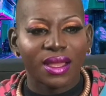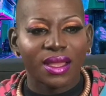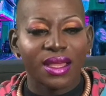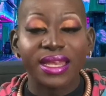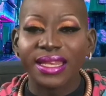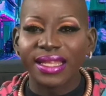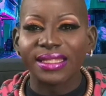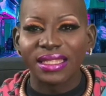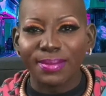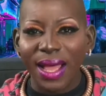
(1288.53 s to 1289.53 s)

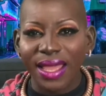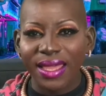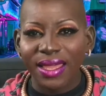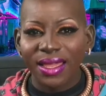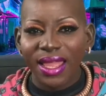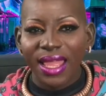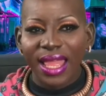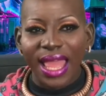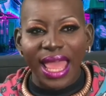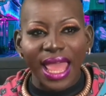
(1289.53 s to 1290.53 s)
condensed mic,
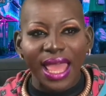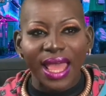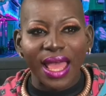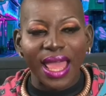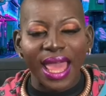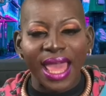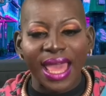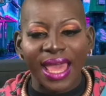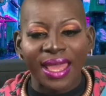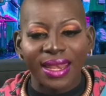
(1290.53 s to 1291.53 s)

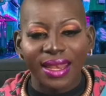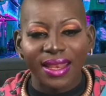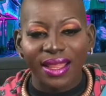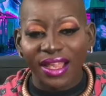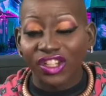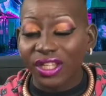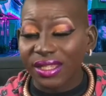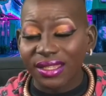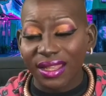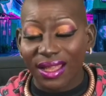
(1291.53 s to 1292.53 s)
and it's
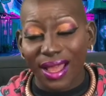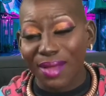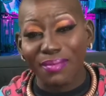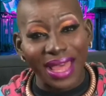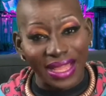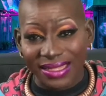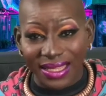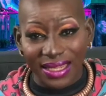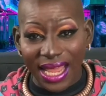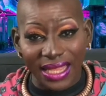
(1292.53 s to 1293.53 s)
just
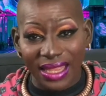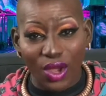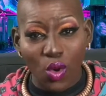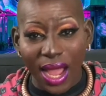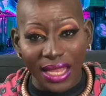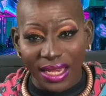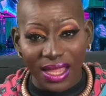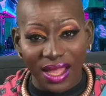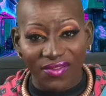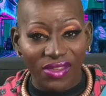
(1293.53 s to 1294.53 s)
amazing, like the quality
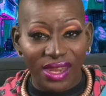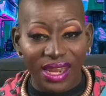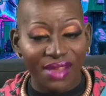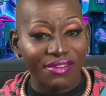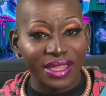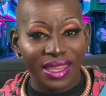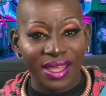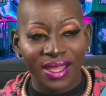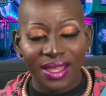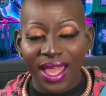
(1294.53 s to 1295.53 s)
of it and everything.